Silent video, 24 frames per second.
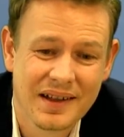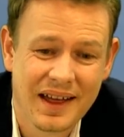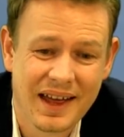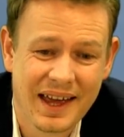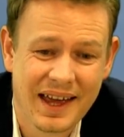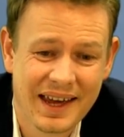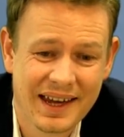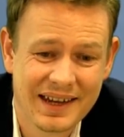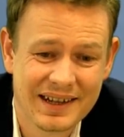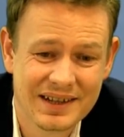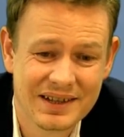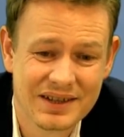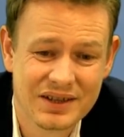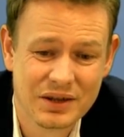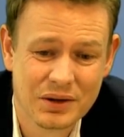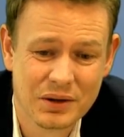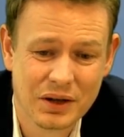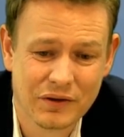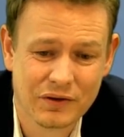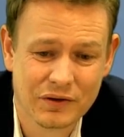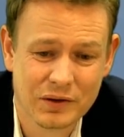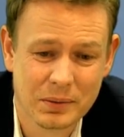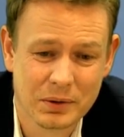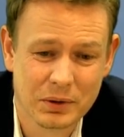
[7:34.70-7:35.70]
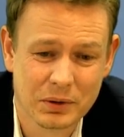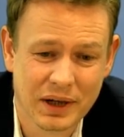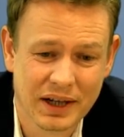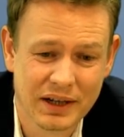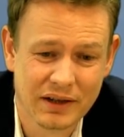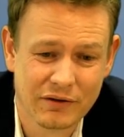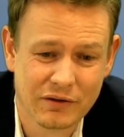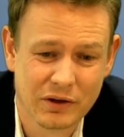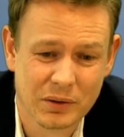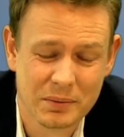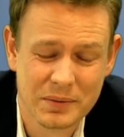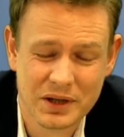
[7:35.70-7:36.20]
and you have to be ready
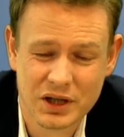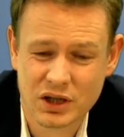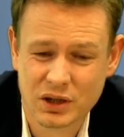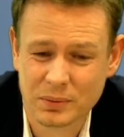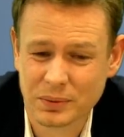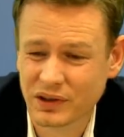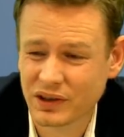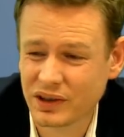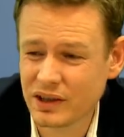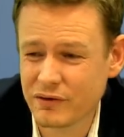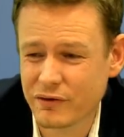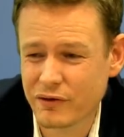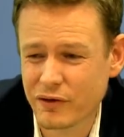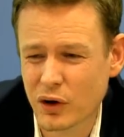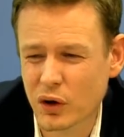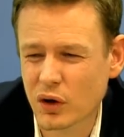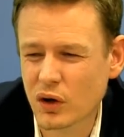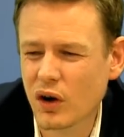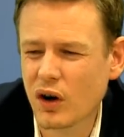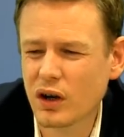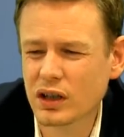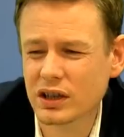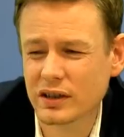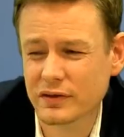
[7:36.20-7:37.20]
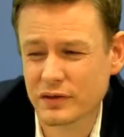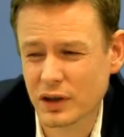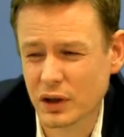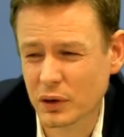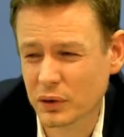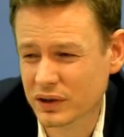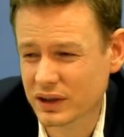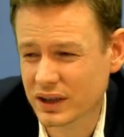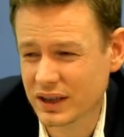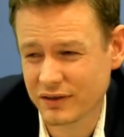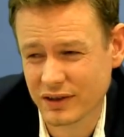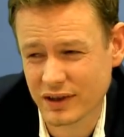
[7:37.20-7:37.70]
for bishop c4. All of
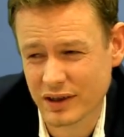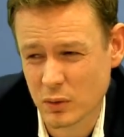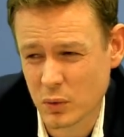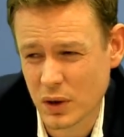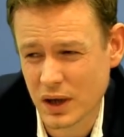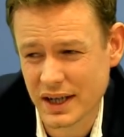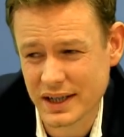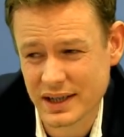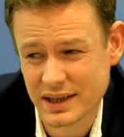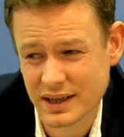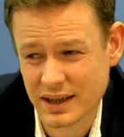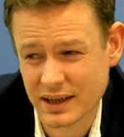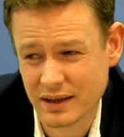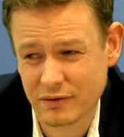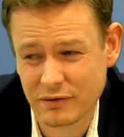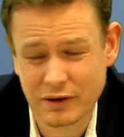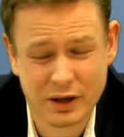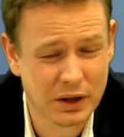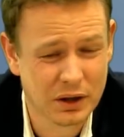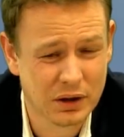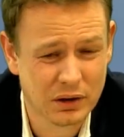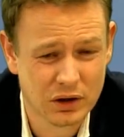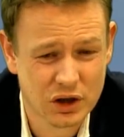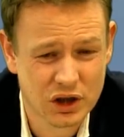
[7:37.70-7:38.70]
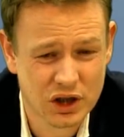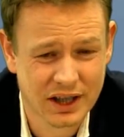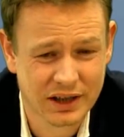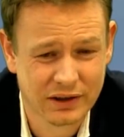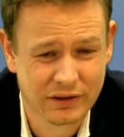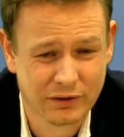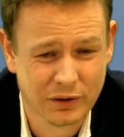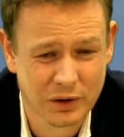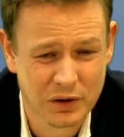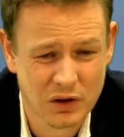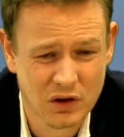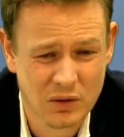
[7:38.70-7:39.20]
those giving white a very good chance
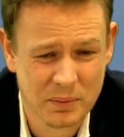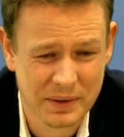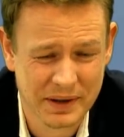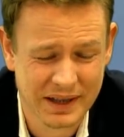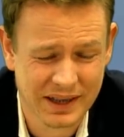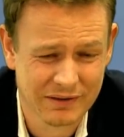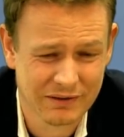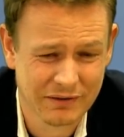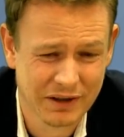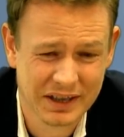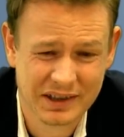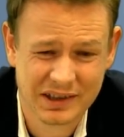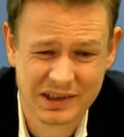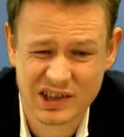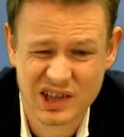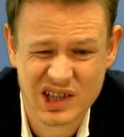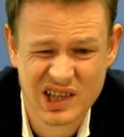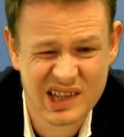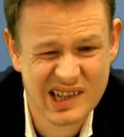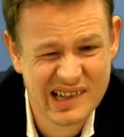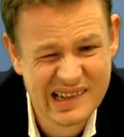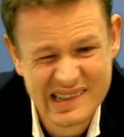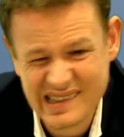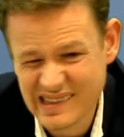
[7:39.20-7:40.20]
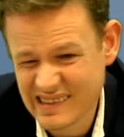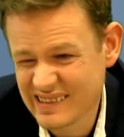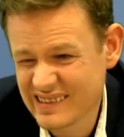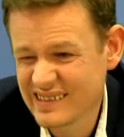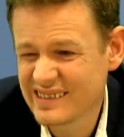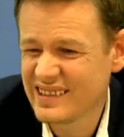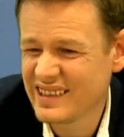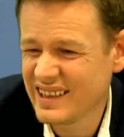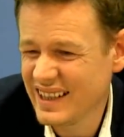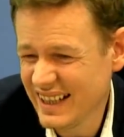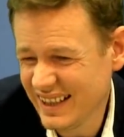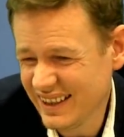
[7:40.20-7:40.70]
for an opening advantage
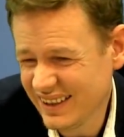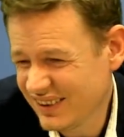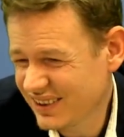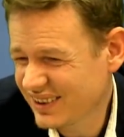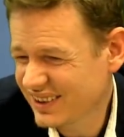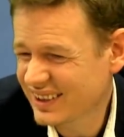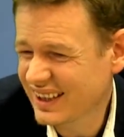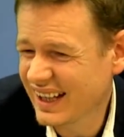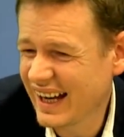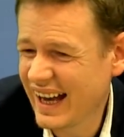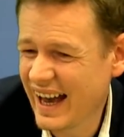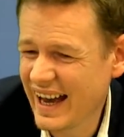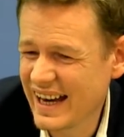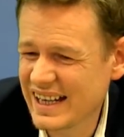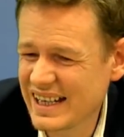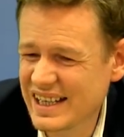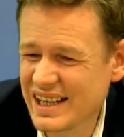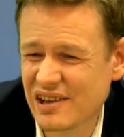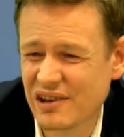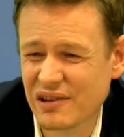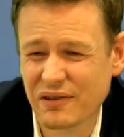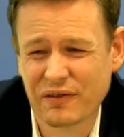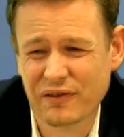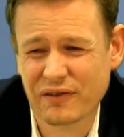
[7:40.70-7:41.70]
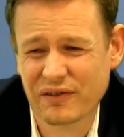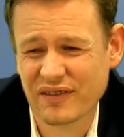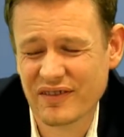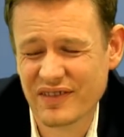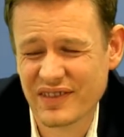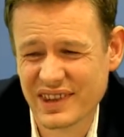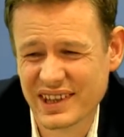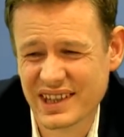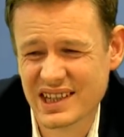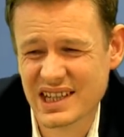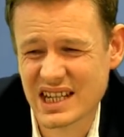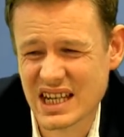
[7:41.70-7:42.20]
is kind of
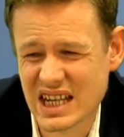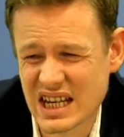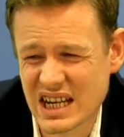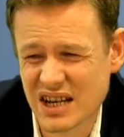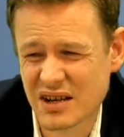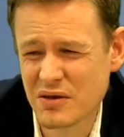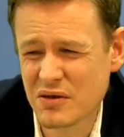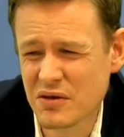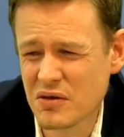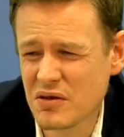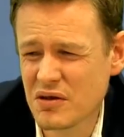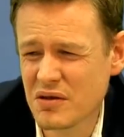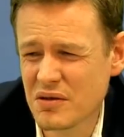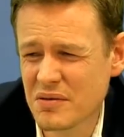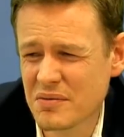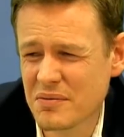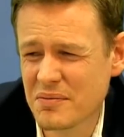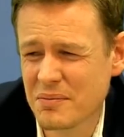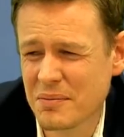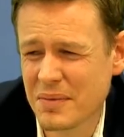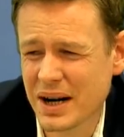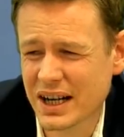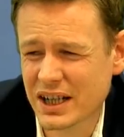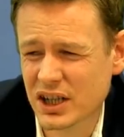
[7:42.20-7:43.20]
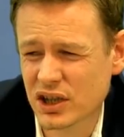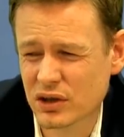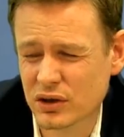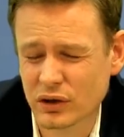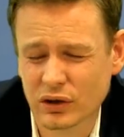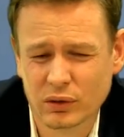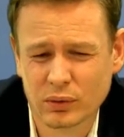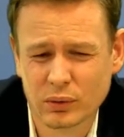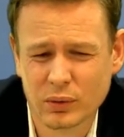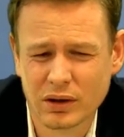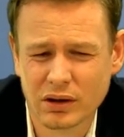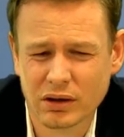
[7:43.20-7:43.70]
too much to
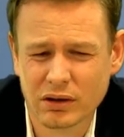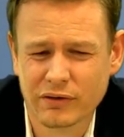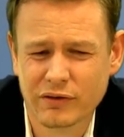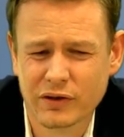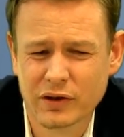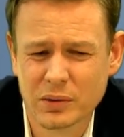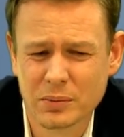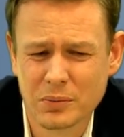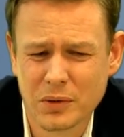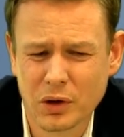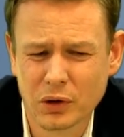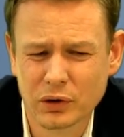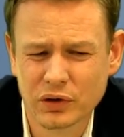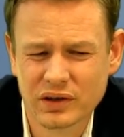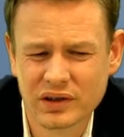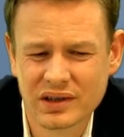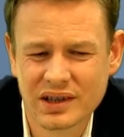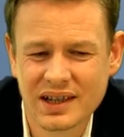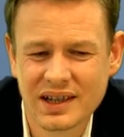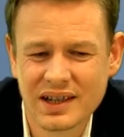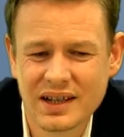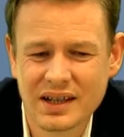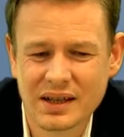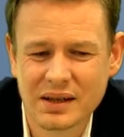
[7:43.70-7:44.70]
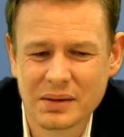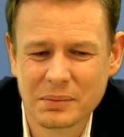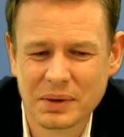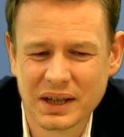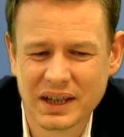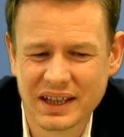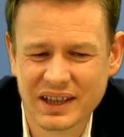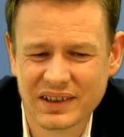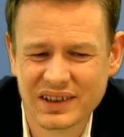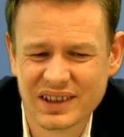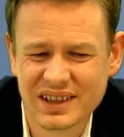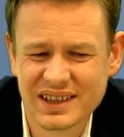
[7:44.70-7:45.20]
swallow for most
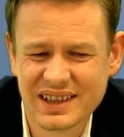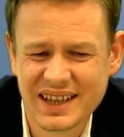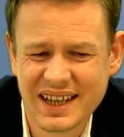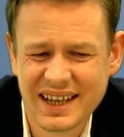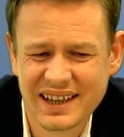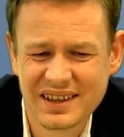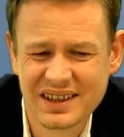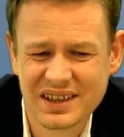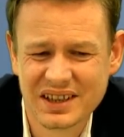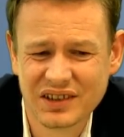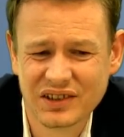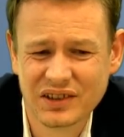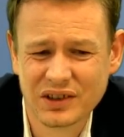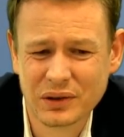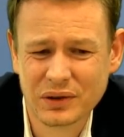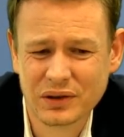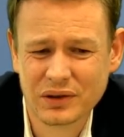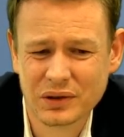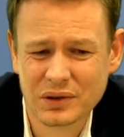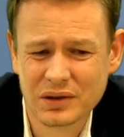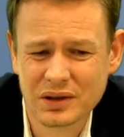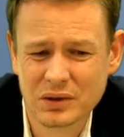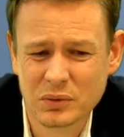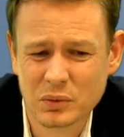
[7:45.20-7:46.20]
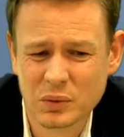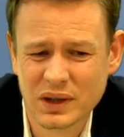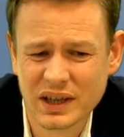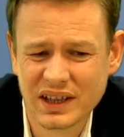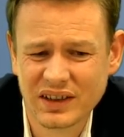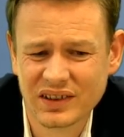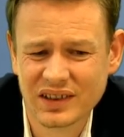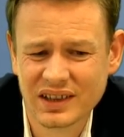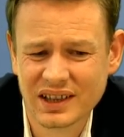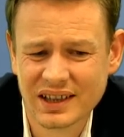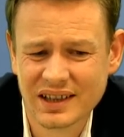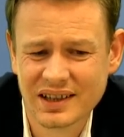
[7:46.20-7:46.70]
players. And then there is also the
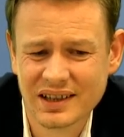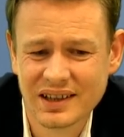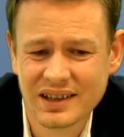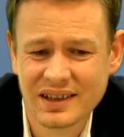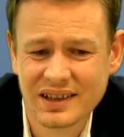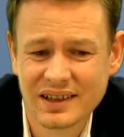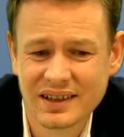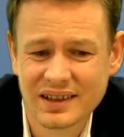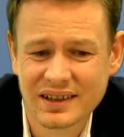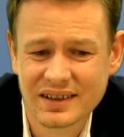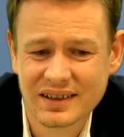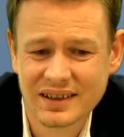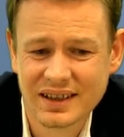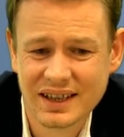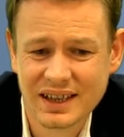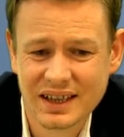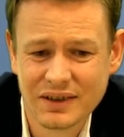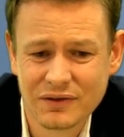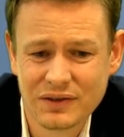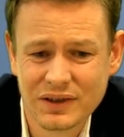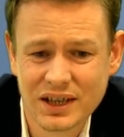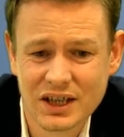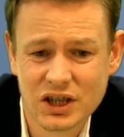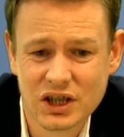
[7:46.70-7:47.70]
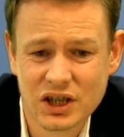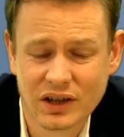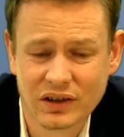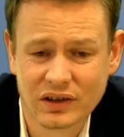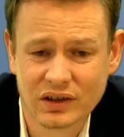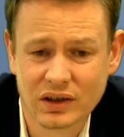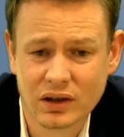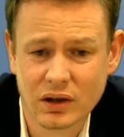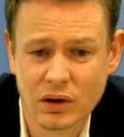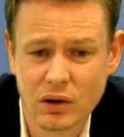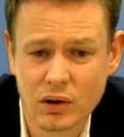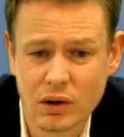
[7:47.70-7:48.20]
reasoning that if they
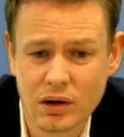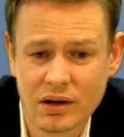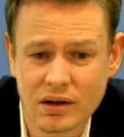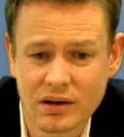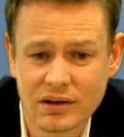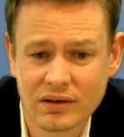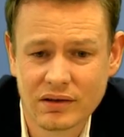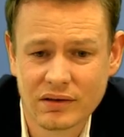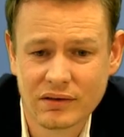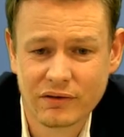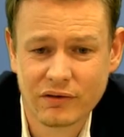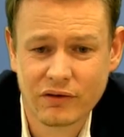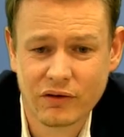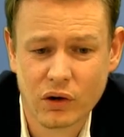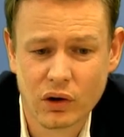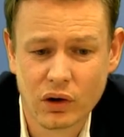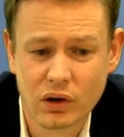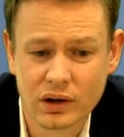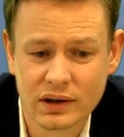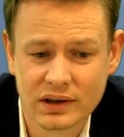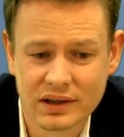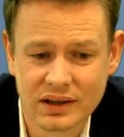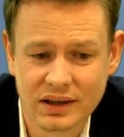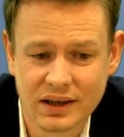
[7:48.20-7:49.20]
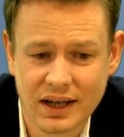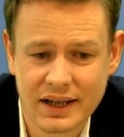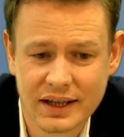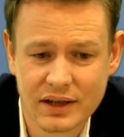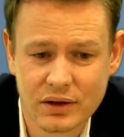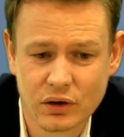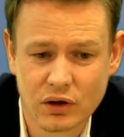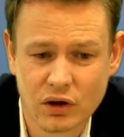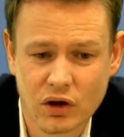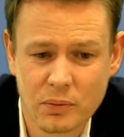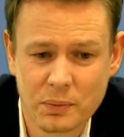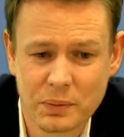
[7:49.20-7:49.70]
just go for the line
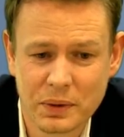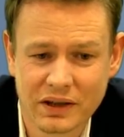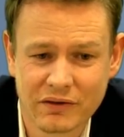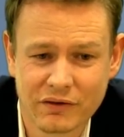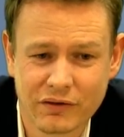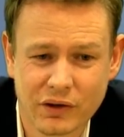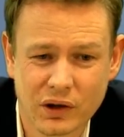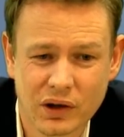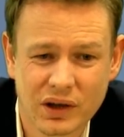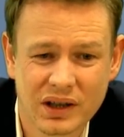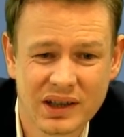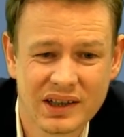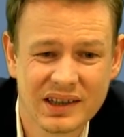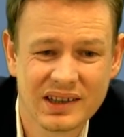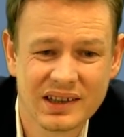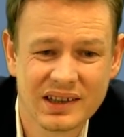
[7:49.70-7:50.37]
you're hoping for,